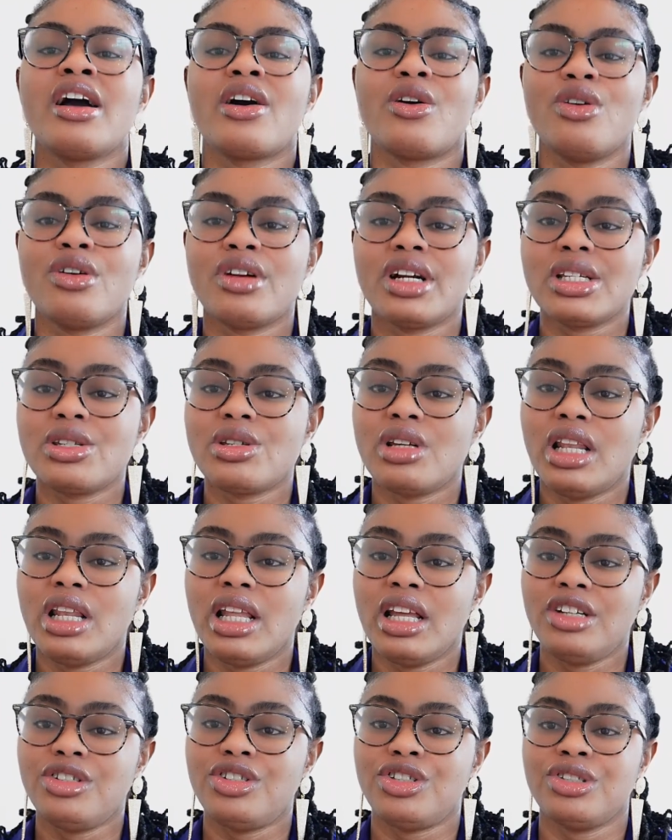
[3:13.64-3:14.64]

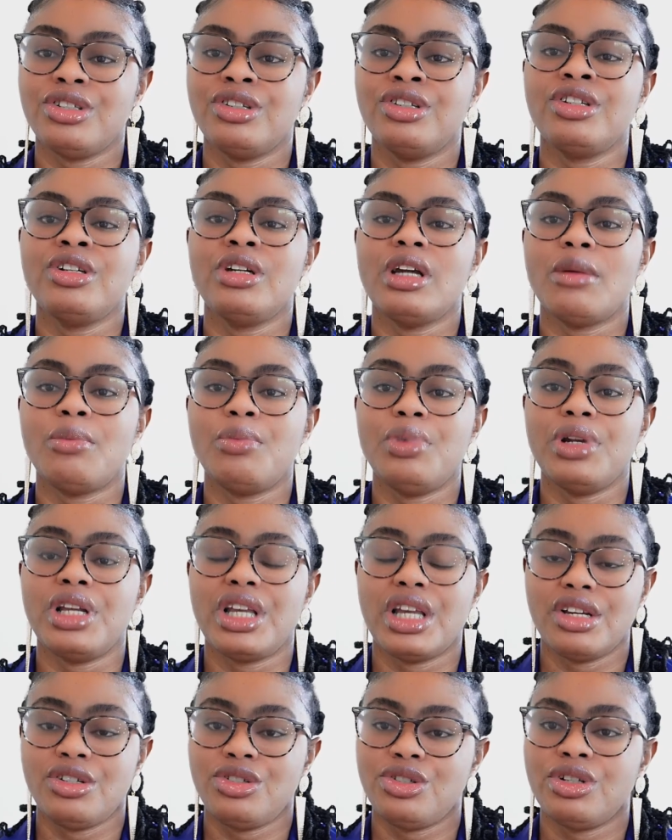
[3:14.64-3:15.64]
Congratulations, your
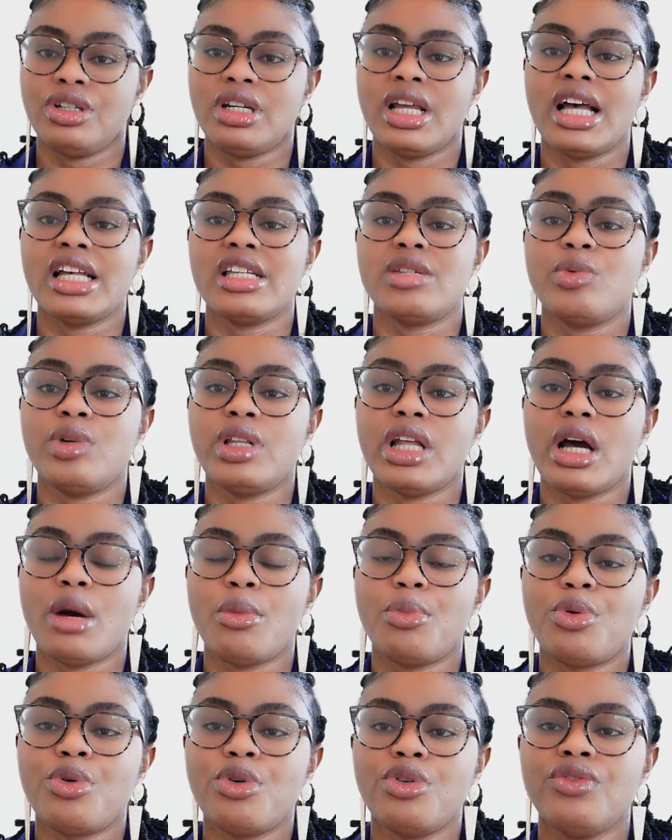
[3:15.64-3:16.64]
application has been
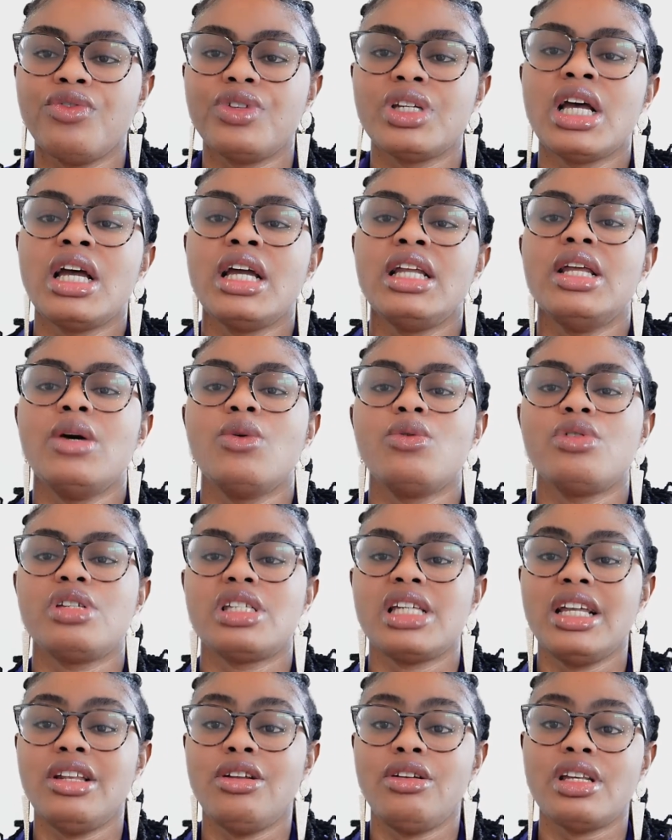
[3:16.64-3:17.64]
approved. They will
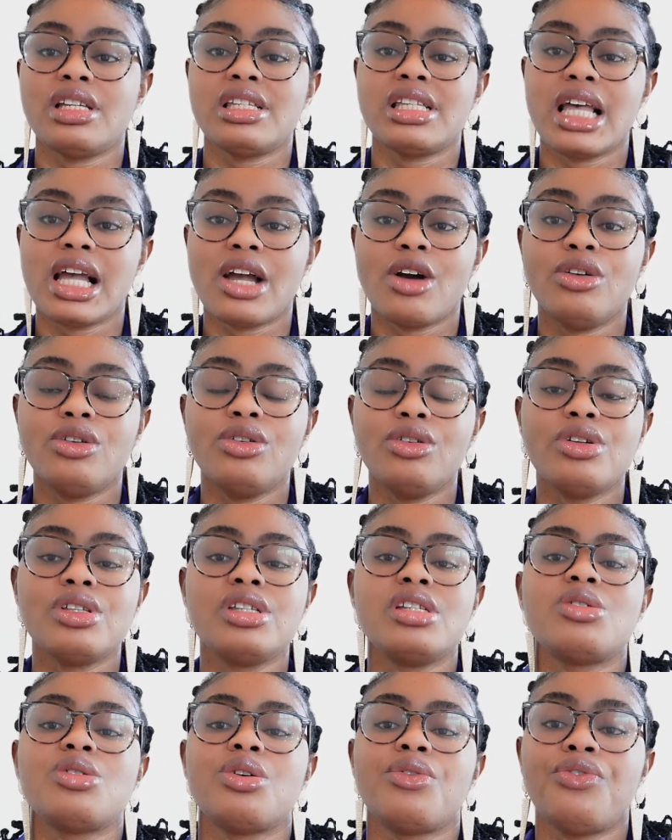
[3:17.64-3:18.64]
send you the second
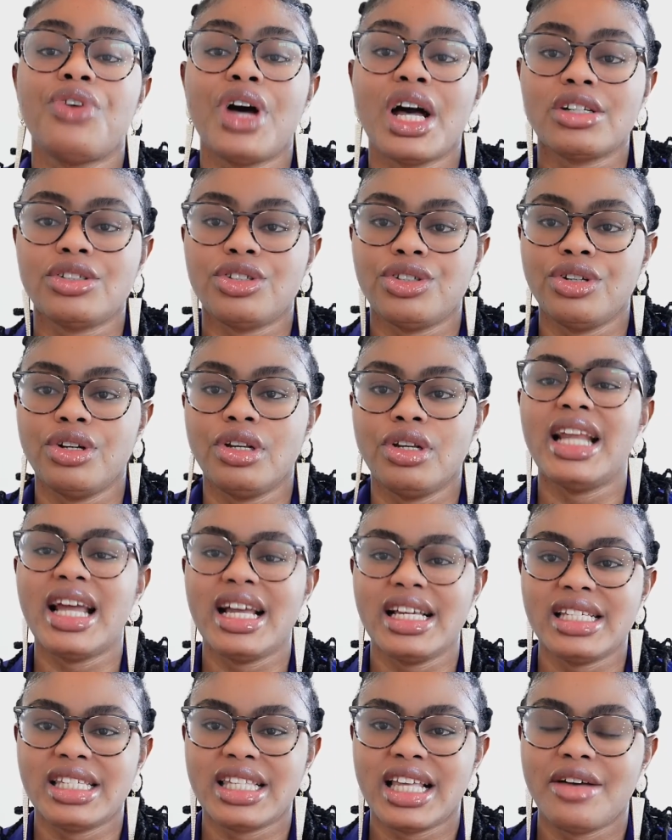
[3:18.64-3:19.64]
notice of action.
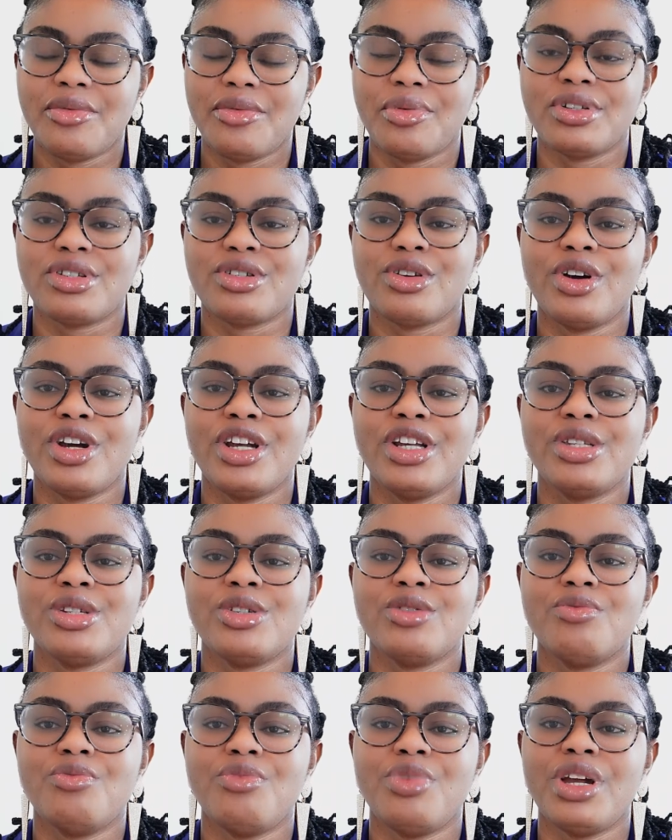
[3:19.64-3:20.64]
Next step is going
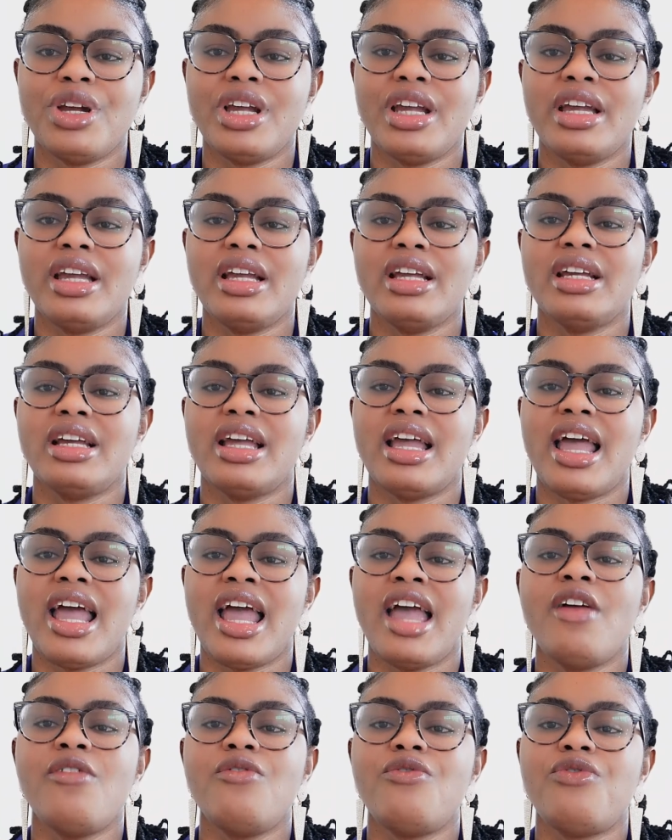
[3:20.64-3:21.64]
to be
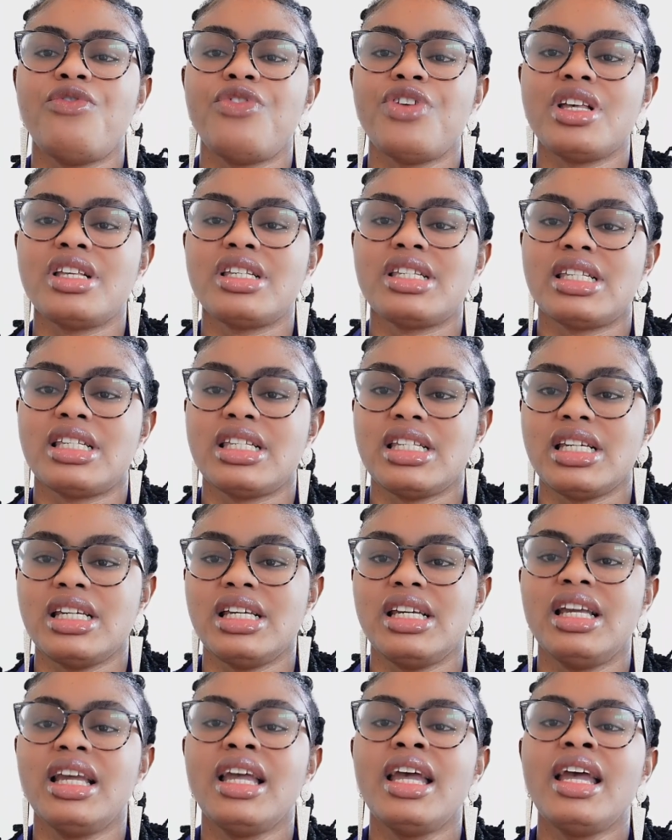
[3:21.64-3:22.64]
MVC.